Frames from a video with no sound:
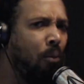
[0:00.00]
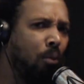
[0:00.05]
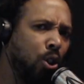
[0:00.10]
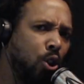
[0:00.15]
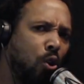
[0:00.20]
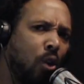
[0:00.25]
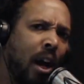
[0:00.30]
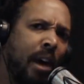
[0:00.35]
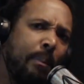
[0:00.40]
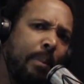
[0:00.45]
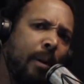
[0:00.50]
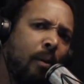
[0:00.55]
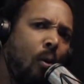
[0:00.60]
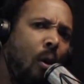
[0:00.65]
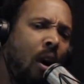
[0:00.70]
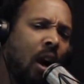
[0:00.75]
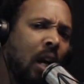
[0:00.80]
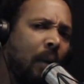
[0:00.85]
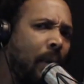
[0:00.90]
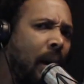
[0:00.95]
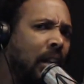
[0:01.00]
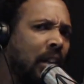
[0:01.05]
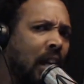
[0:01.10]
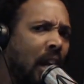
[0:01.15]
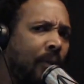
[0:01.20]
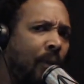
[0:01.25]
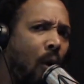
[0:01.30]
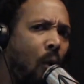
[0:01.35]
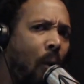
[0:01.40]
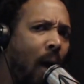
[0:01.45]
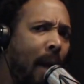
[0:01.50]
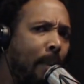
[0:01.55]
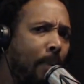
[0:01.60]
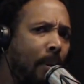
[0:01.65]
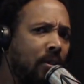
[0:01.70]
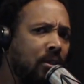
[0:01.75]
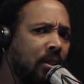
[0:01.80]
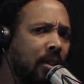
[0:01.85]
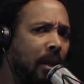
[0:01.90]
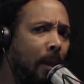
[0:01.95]
would you have been walking around looking for a white
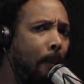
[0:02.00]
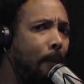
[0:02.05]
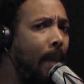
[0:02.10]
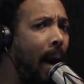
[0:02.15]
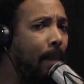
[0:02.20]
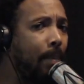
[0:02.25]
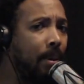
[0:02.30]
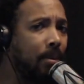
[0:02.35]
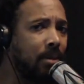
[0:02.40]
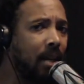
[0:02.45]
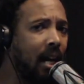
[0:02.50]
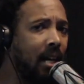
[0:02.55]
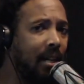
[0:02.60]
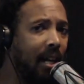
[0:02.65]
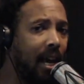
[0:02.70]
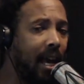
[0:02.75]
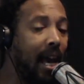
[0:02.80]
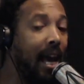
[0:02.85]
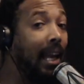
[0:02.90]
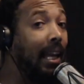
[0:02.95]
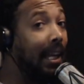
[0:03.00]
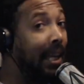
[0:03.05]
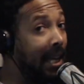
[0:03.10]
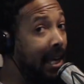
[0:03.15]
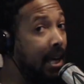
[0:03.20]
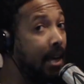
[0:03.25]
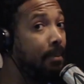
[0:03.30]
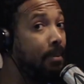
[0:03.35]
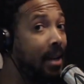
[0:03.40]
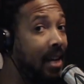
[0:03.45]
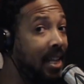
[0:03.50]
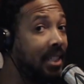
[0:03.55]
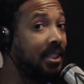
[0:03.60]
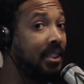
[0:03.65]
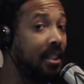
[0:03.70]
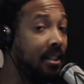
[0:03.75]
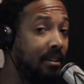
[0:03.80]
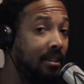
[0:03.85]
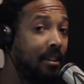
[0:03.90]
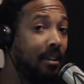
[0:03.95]
person to bop upside their head? Liam
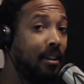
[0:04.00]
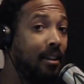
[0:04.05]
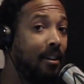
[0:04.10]
Neeson?